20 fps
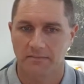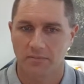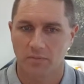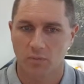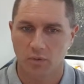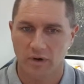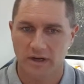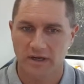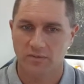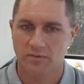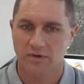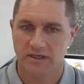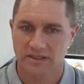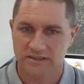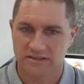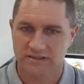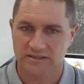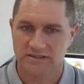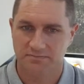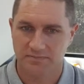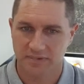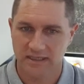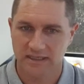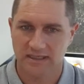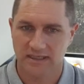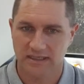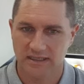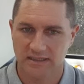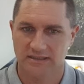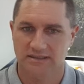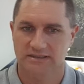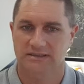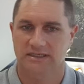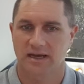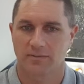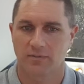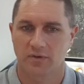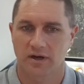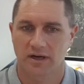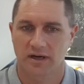When we're speaking to
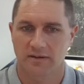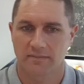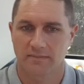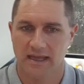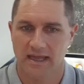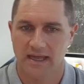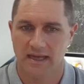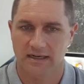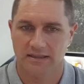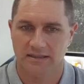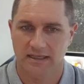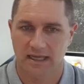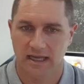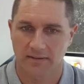someone about